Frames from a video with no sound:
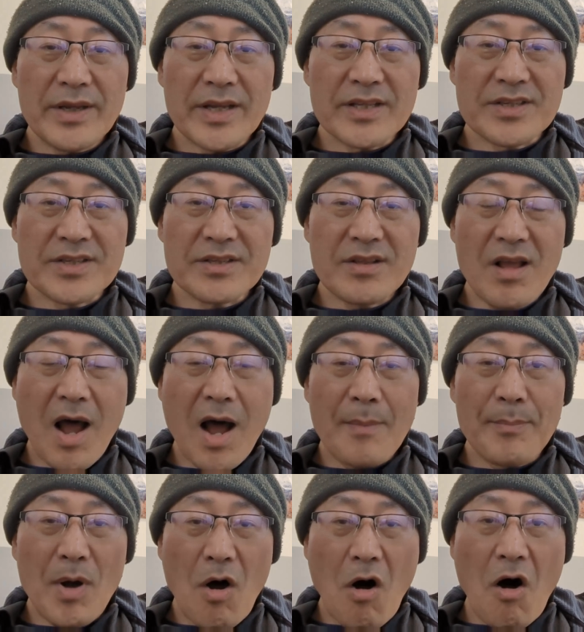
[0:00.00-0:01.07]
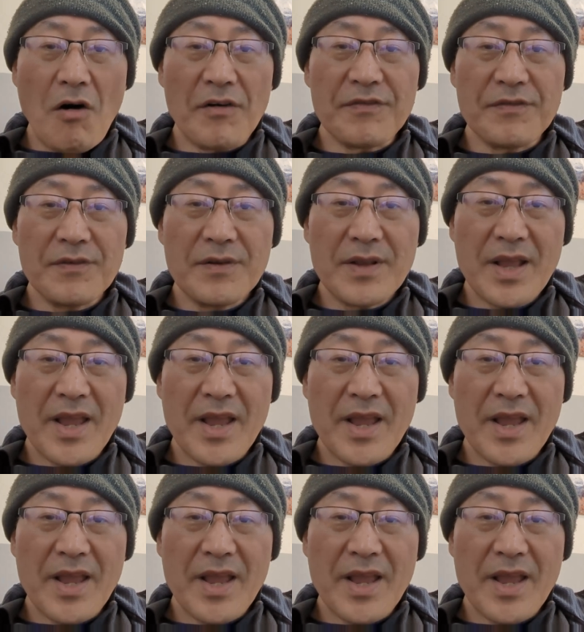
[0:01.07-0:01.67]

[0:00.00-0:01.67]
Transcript: its top off,